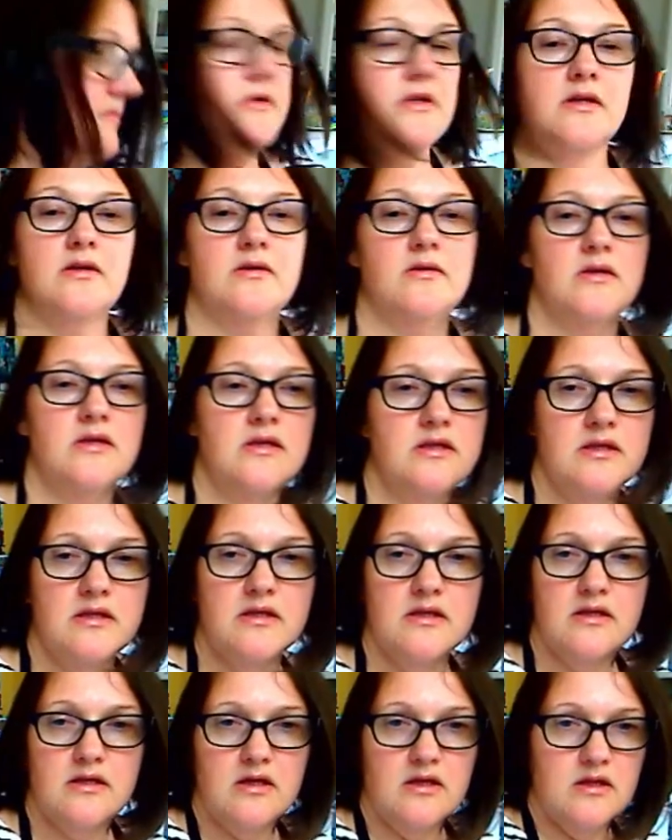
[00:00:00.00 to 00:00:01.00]
going to
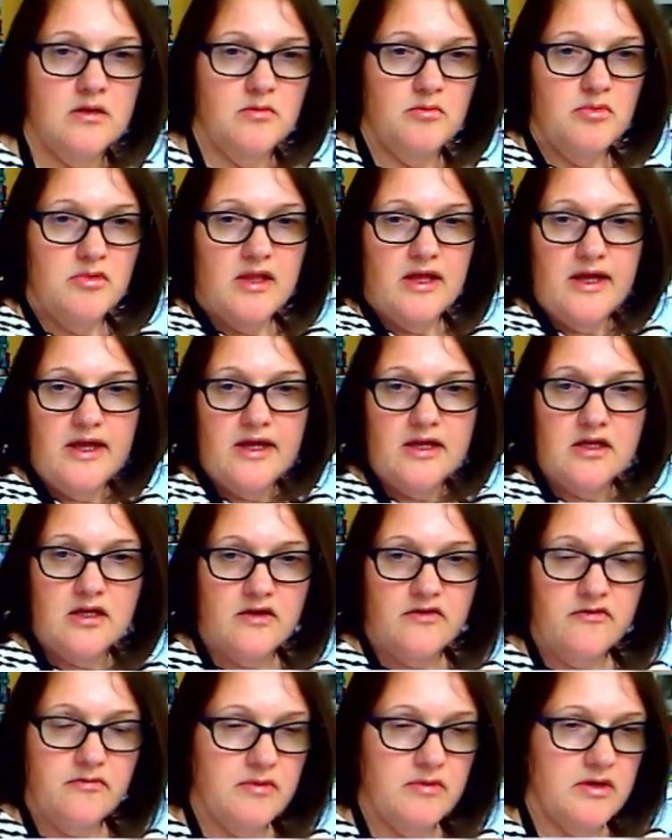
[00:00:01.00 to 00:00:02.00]
get all the black off my